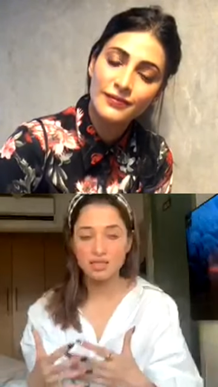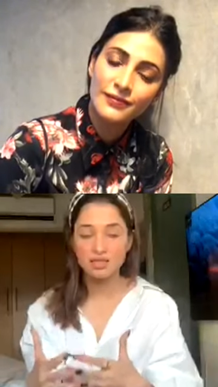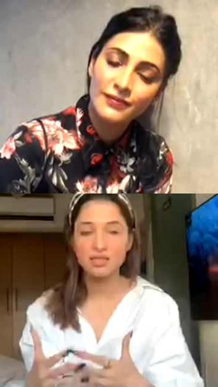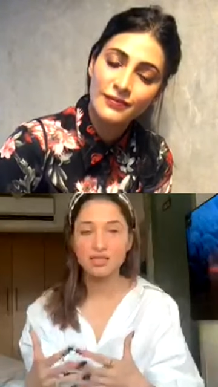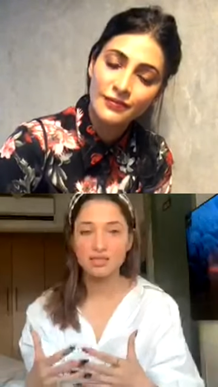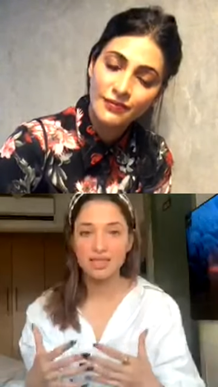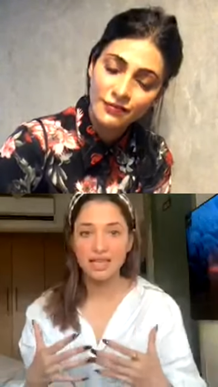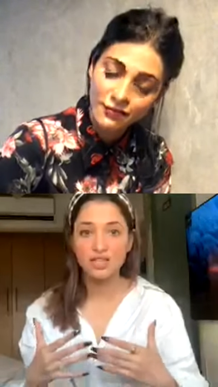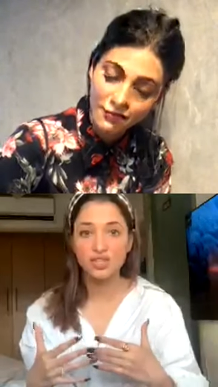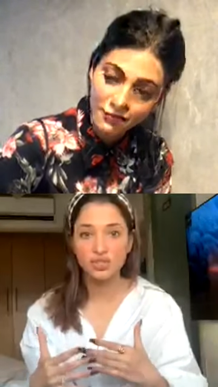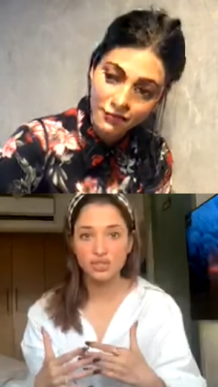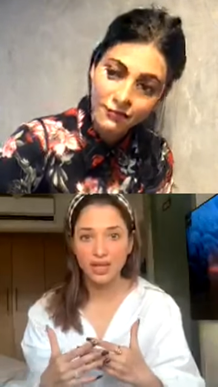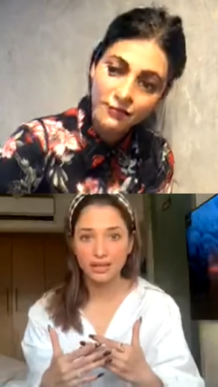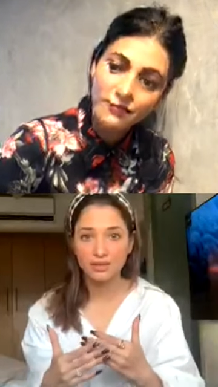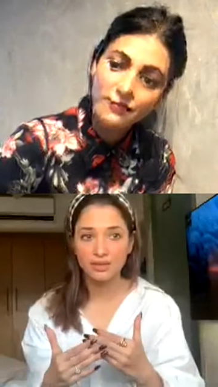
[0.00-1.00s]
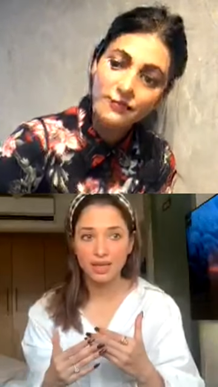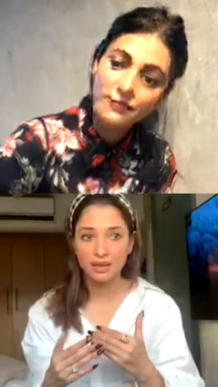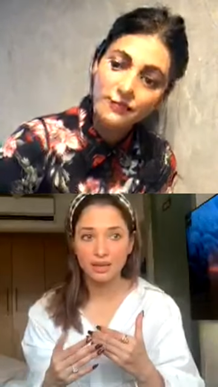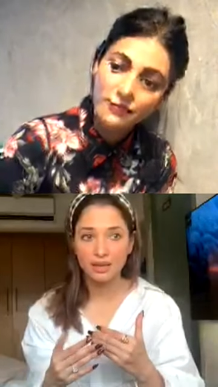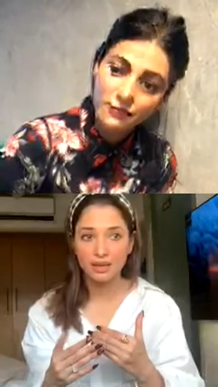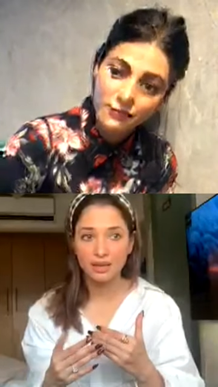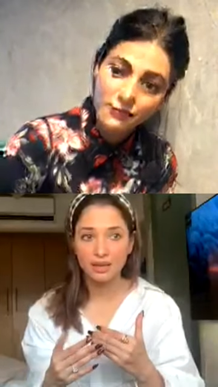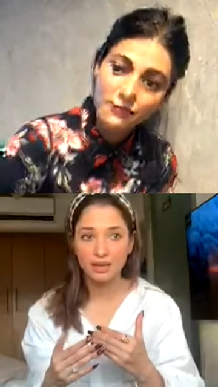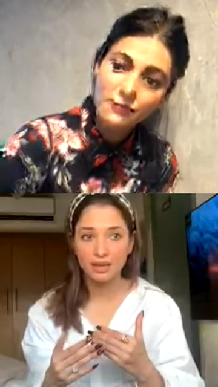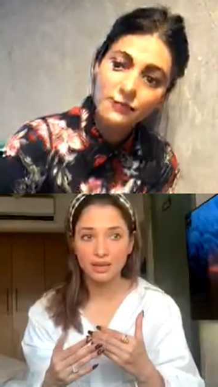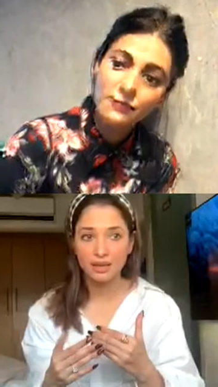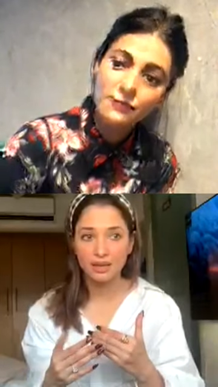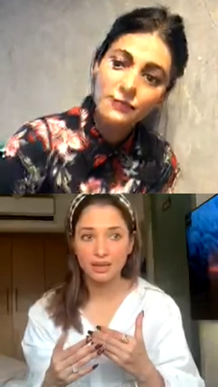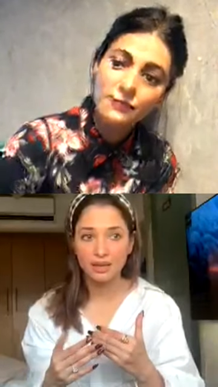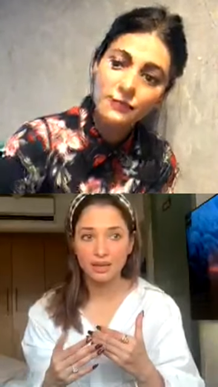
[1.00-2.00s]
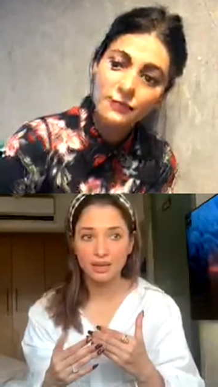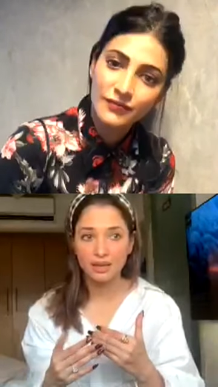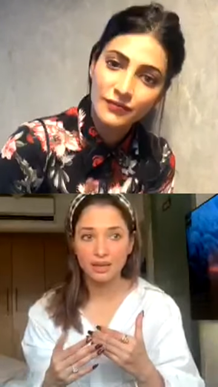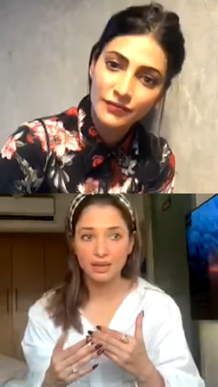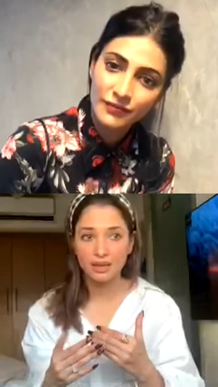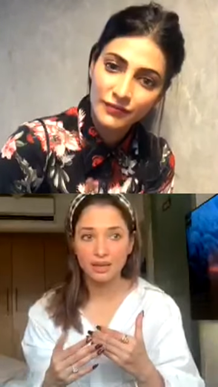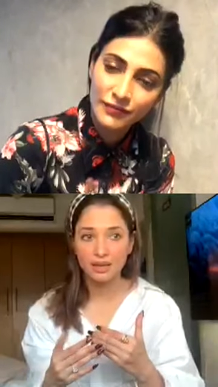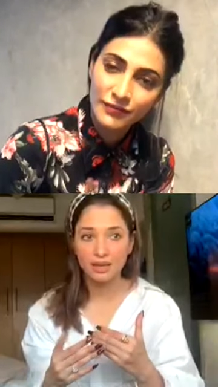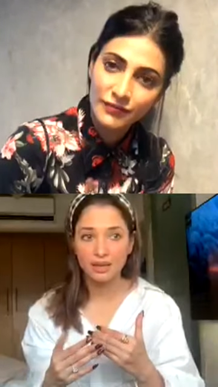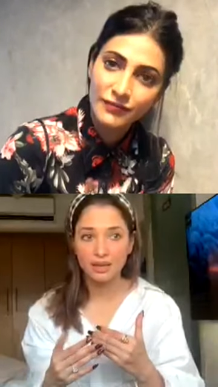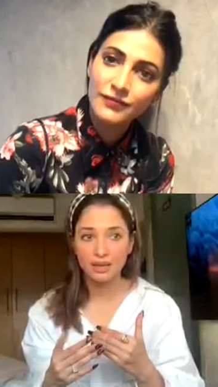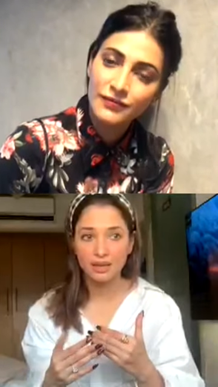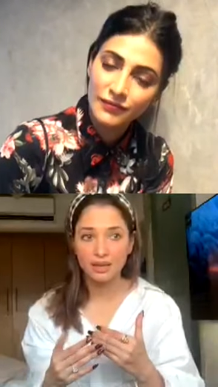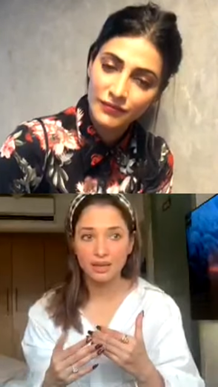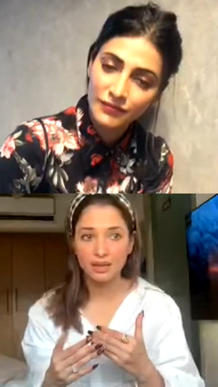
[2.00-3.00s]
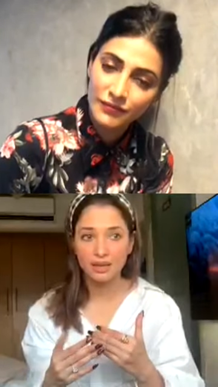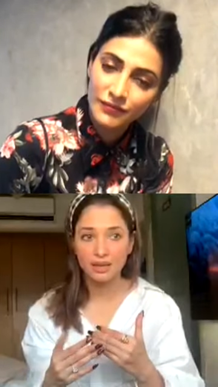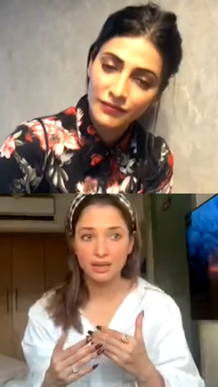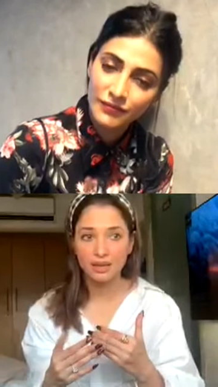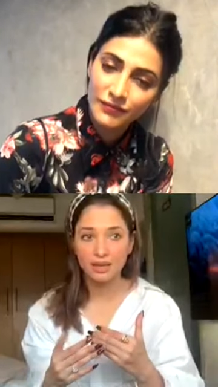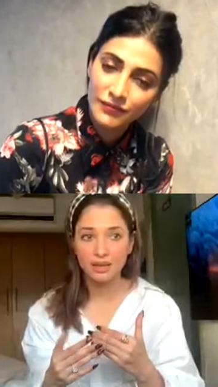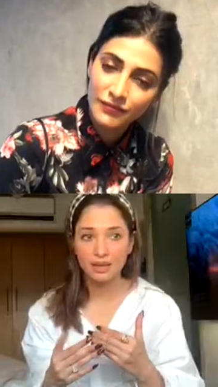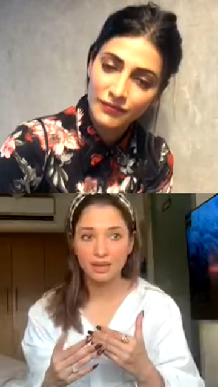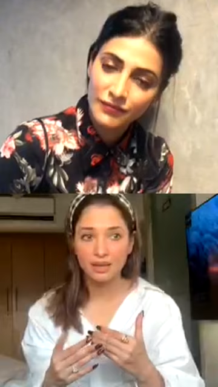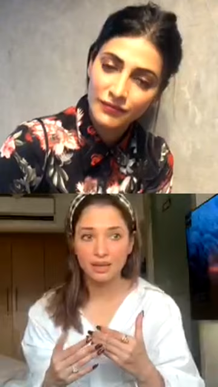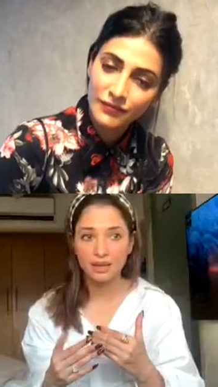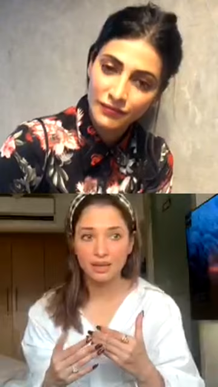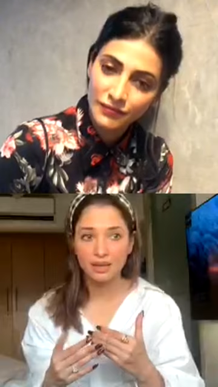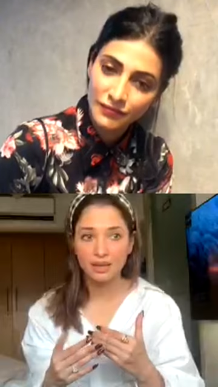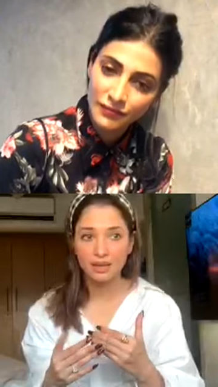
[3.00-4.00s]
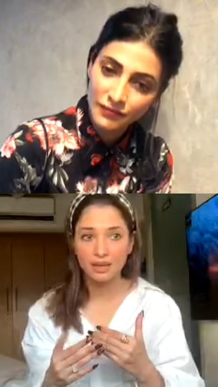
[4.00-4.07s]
No one is speaking in this clip.